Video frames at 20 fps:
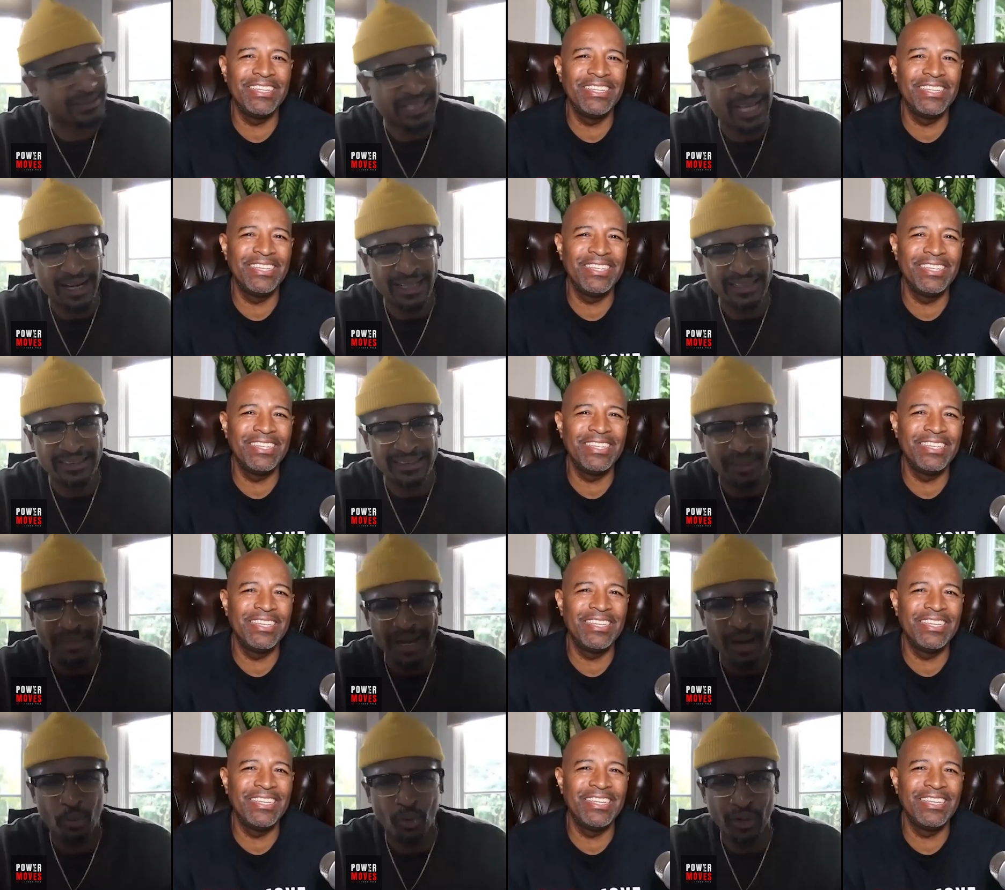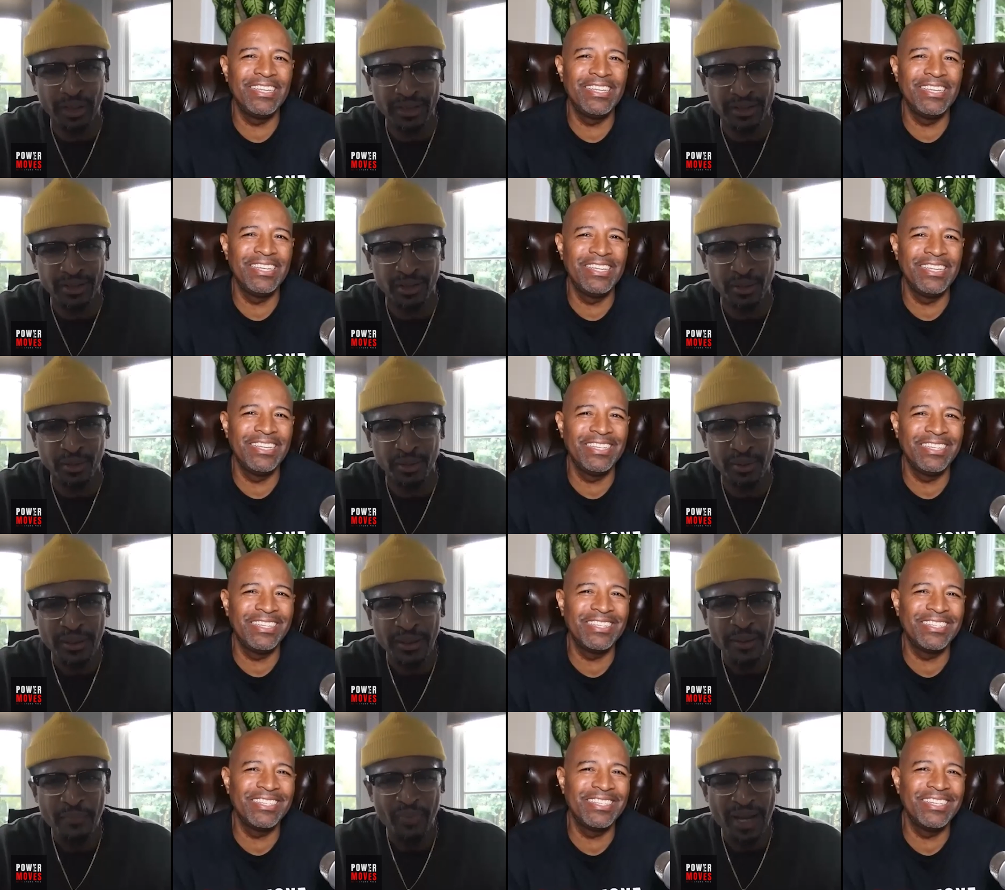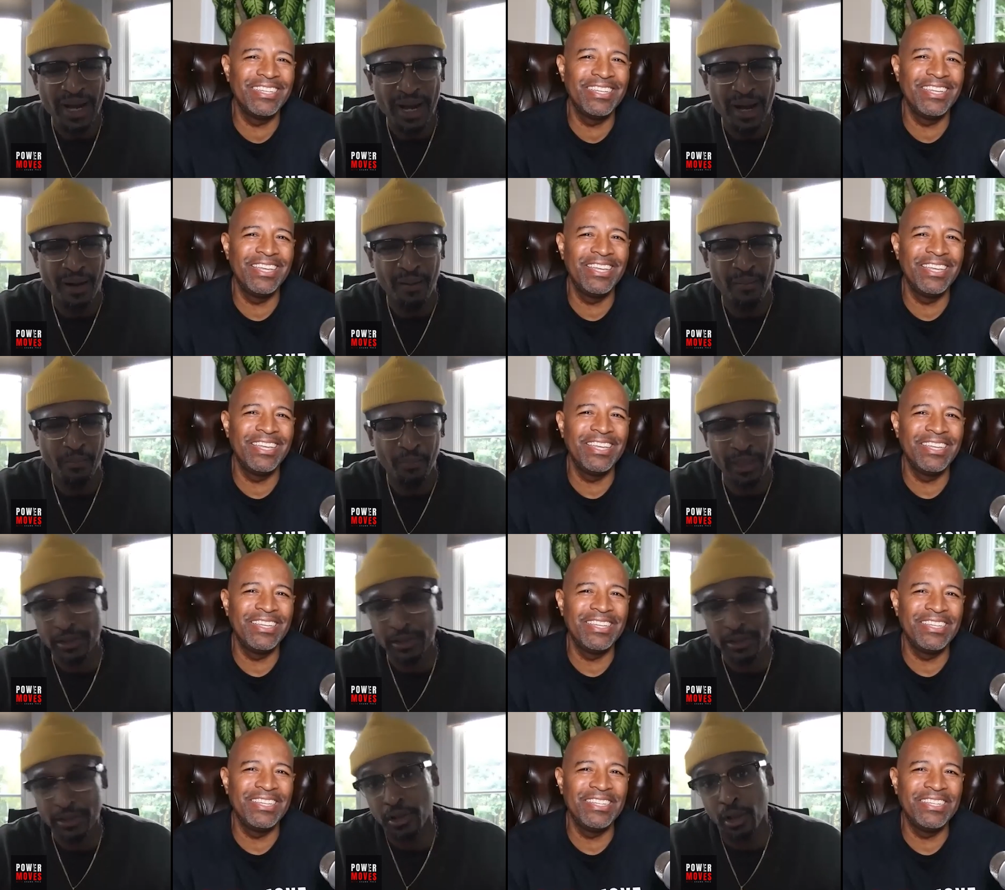Speaker 1: like something I want to do.
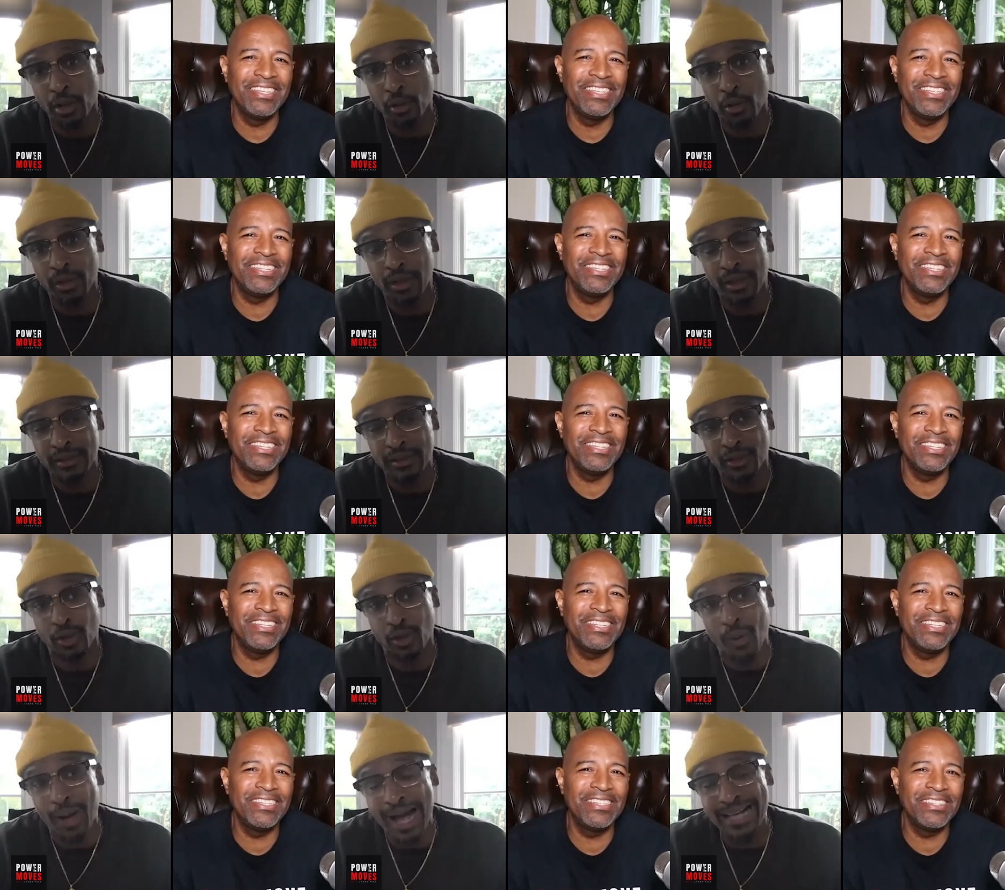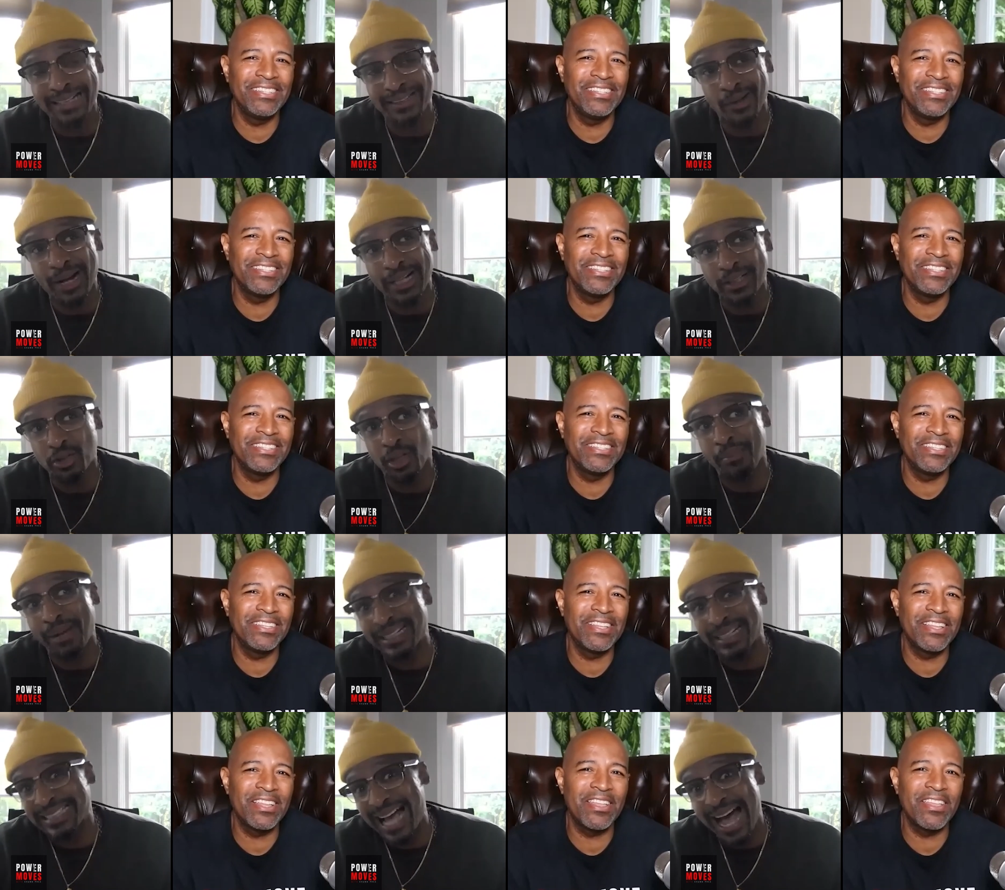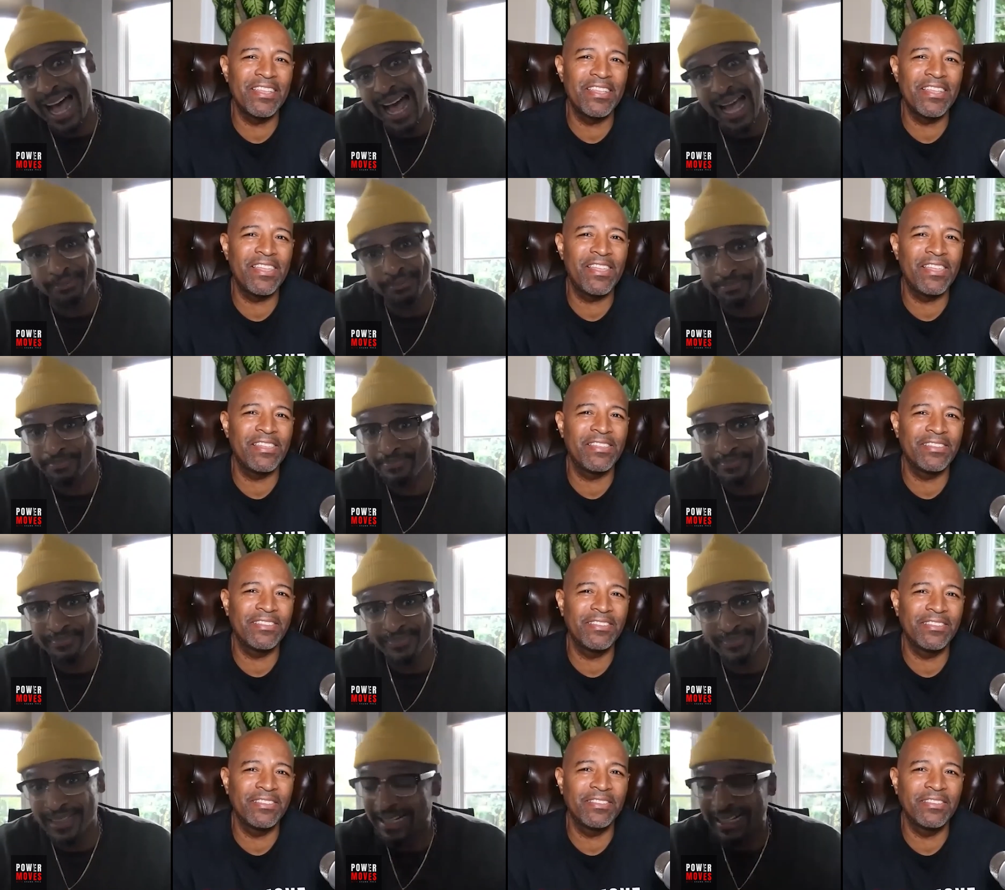But you know, so I took my time,
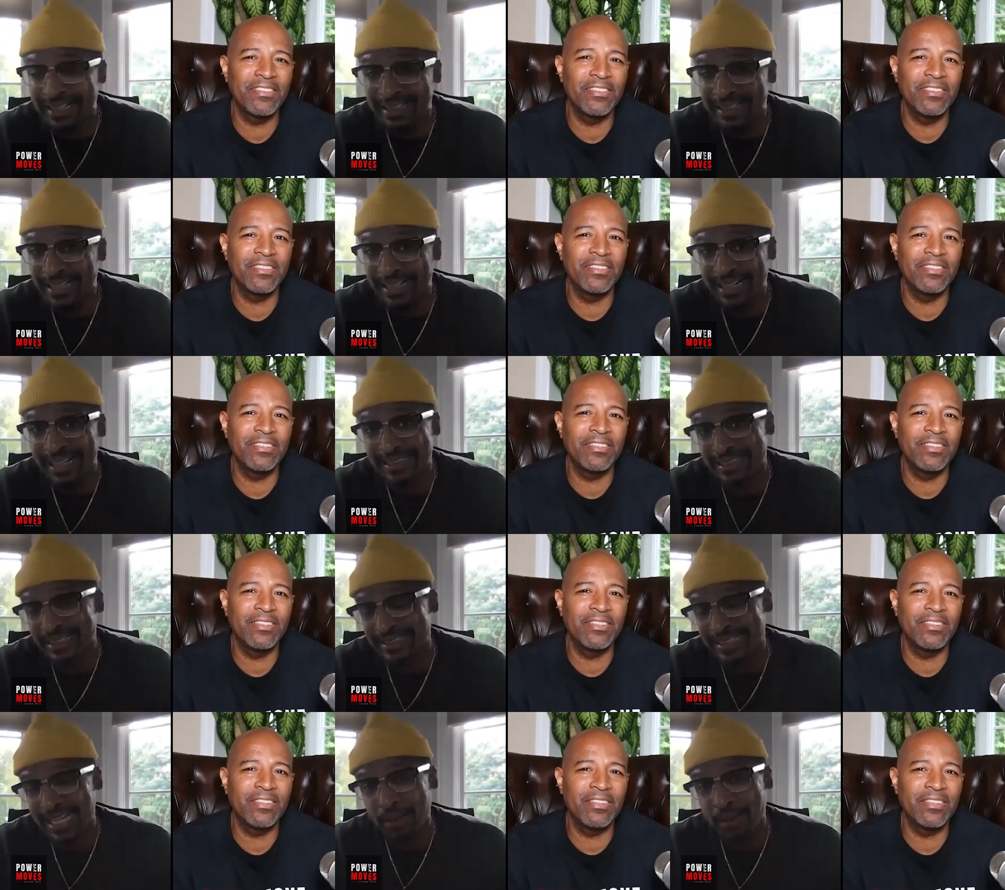and I think that